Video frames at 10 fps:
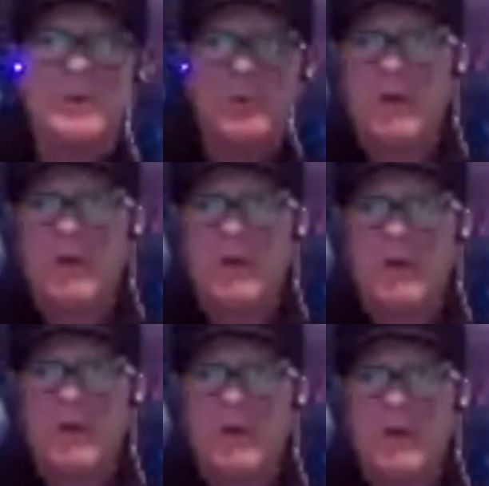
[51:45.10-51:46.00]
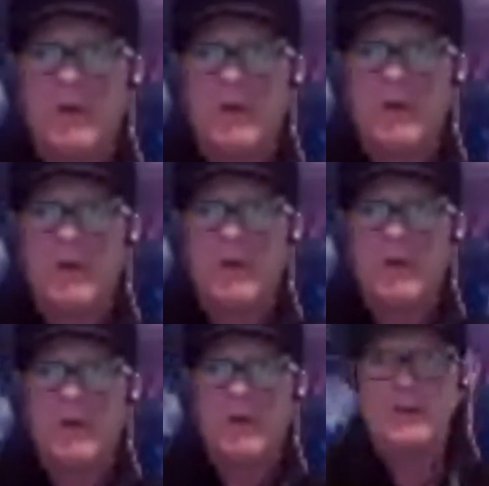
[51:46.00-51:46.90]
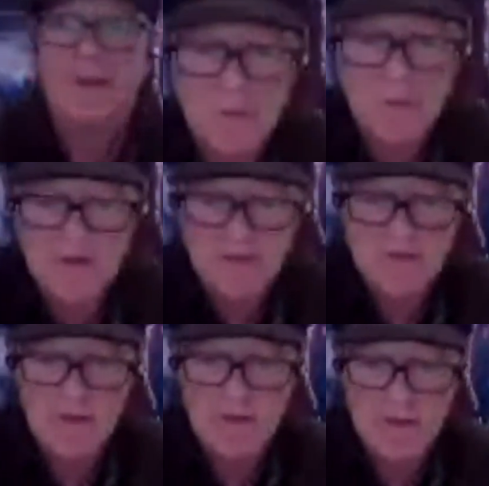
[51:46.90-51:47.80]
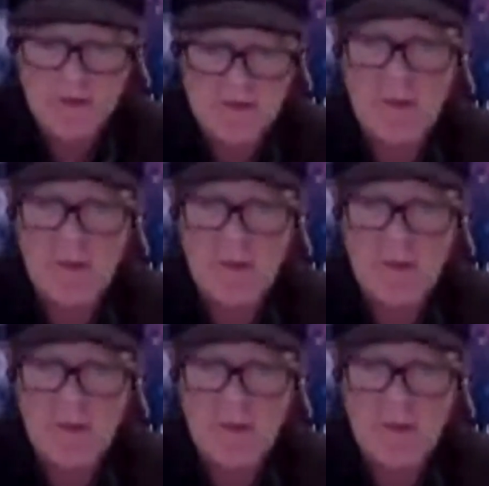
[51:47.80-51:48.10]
with all plots, all sort of things going on,